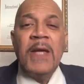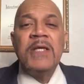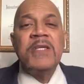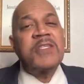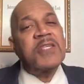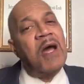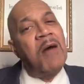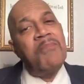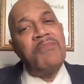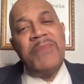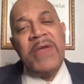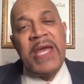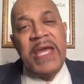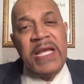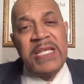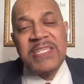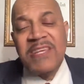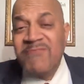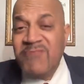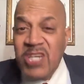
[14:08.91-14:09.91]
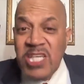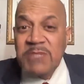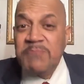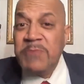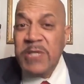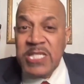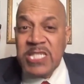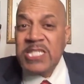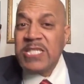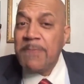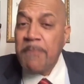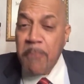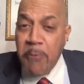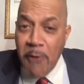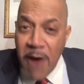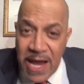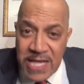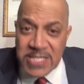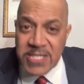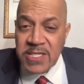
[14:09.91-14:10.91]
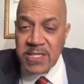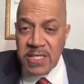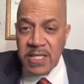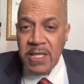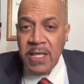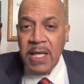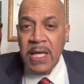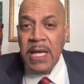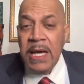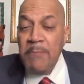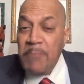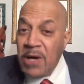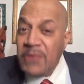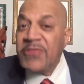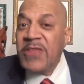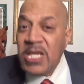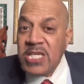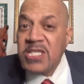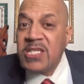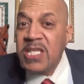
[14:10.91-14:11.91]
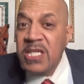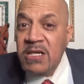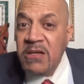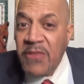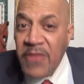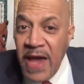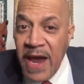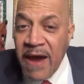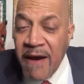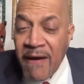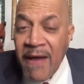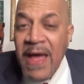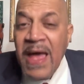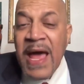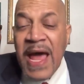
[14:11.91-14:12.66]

Some things have just been suppressed, but they're still there.